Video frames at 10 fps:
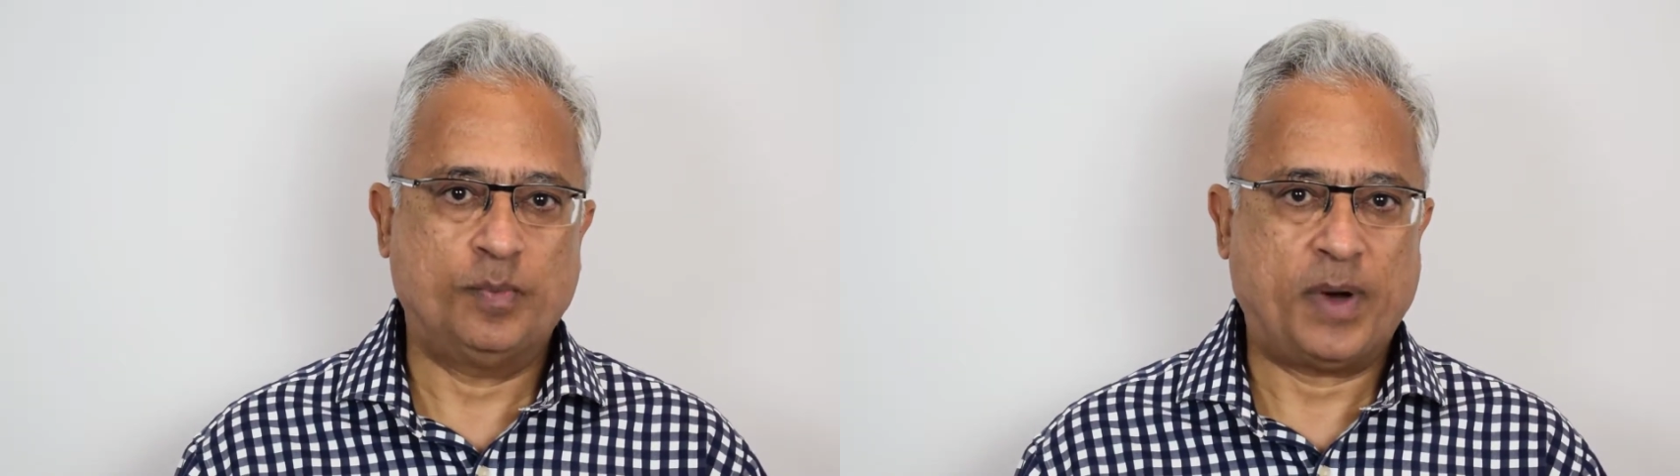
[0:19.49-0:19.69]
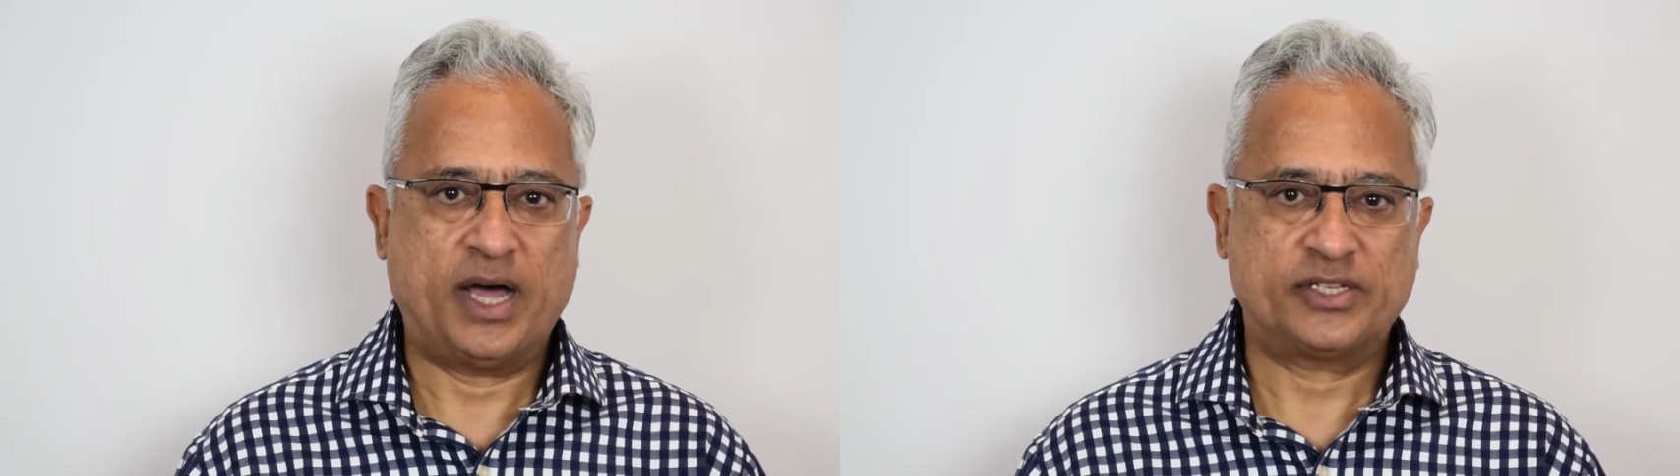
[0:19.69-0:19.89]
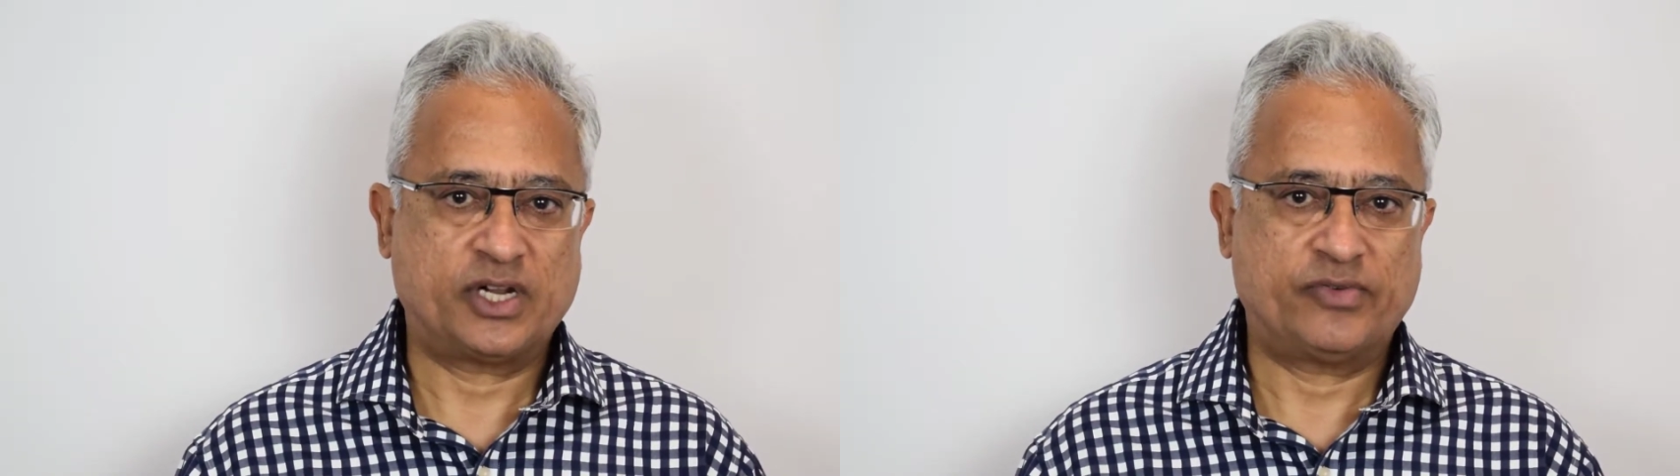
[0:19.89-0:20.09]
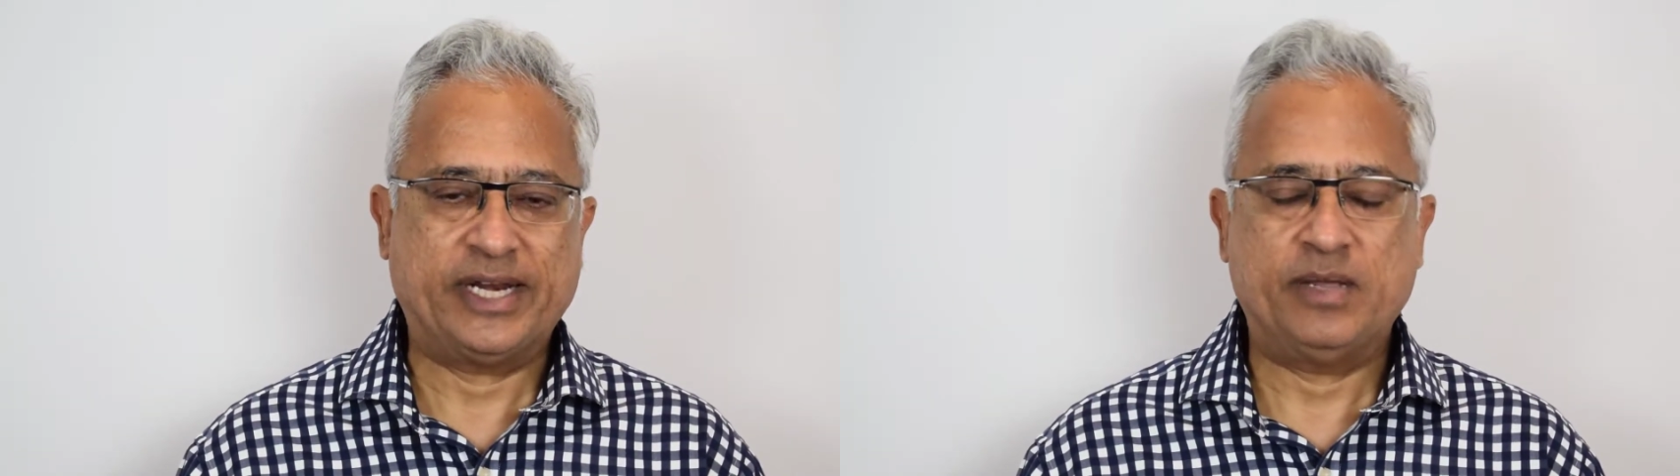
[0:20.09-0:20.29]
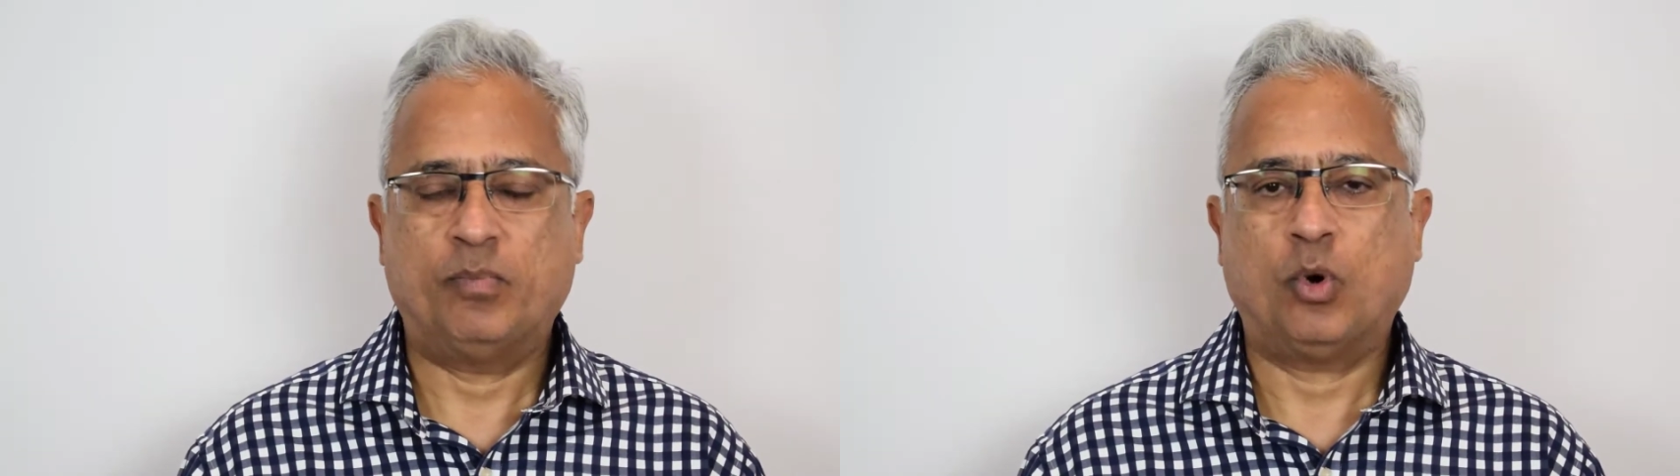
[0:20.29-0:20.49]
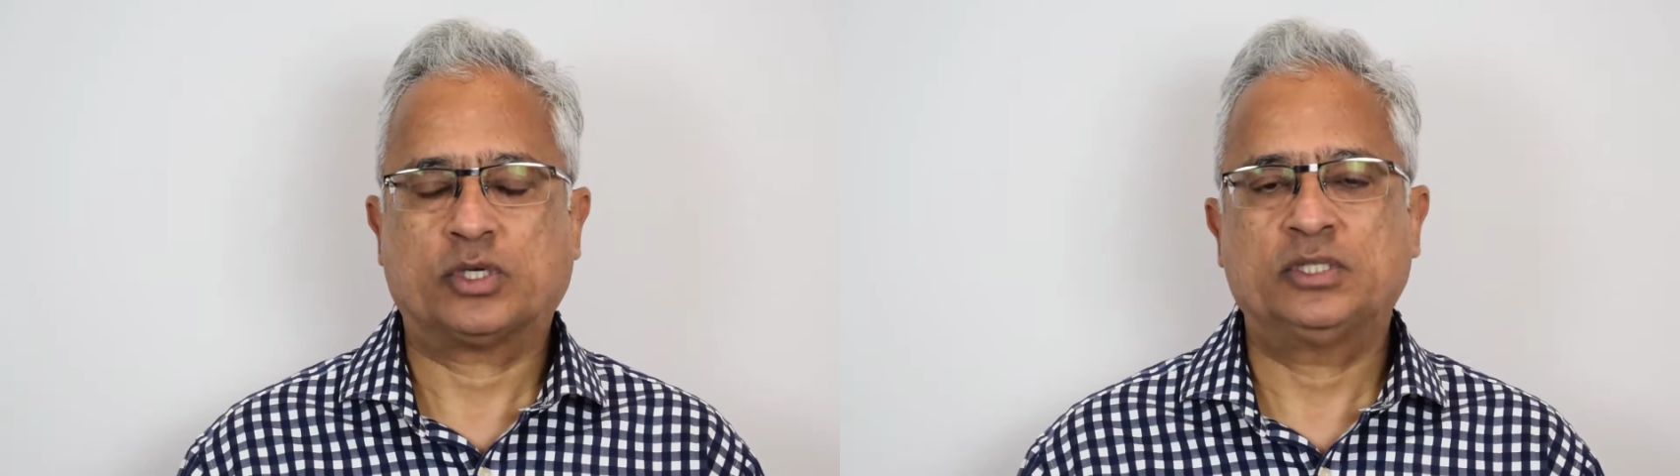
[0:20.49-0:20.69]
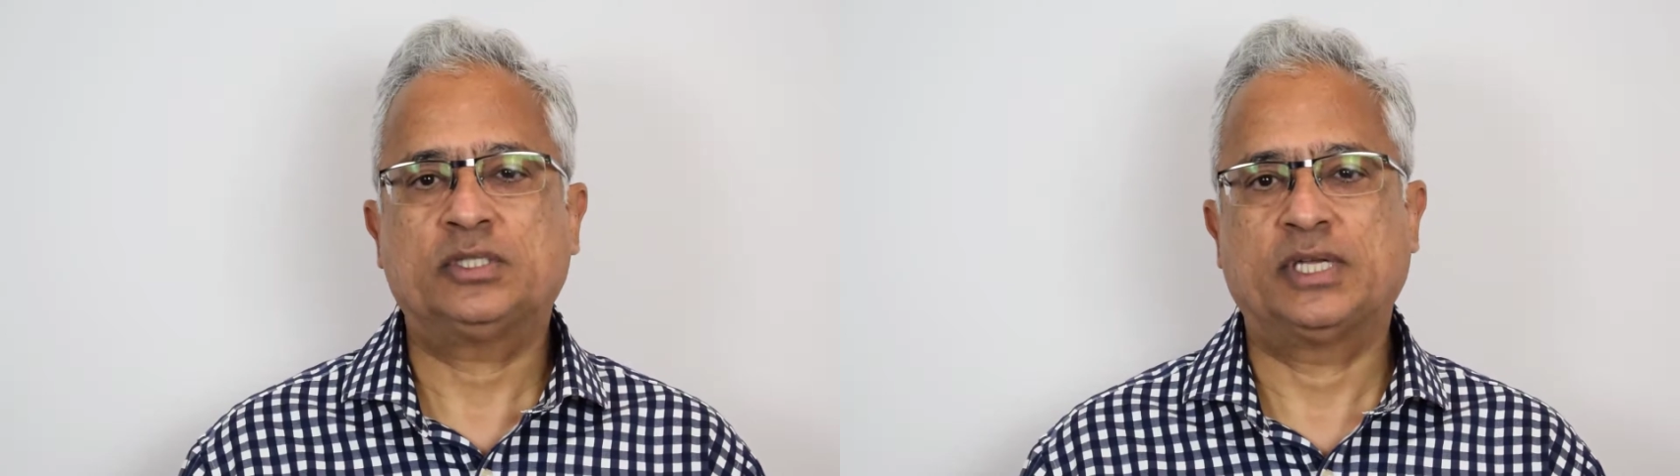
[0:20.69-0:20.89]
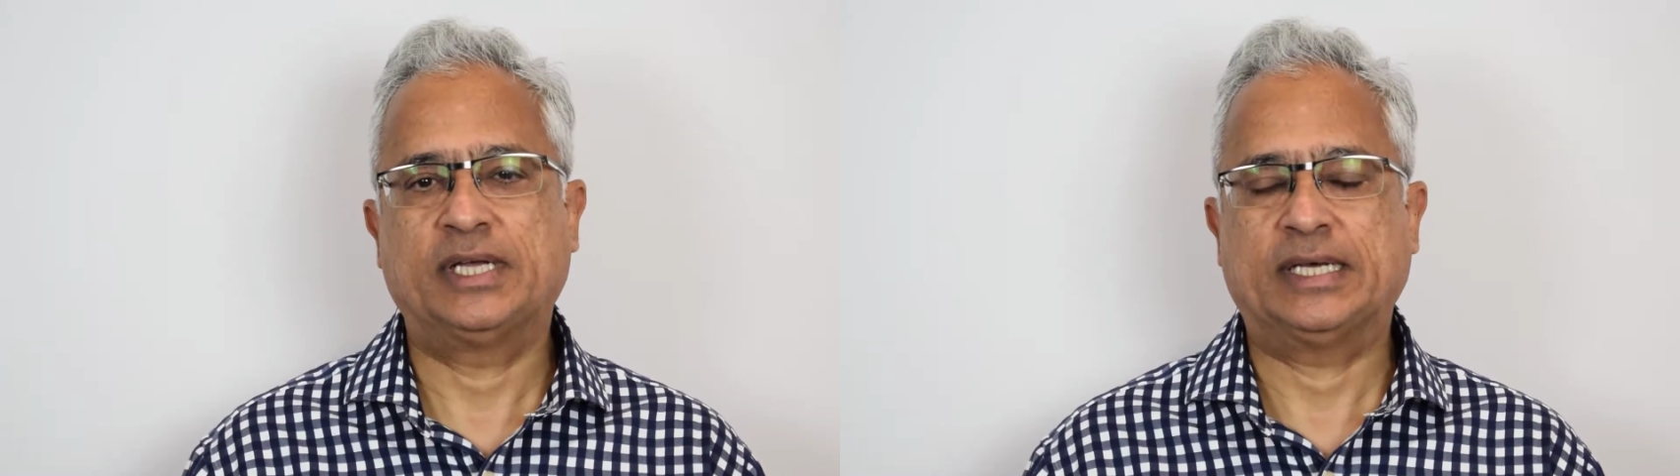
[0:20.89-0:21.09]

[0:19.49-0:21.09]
parts are really important.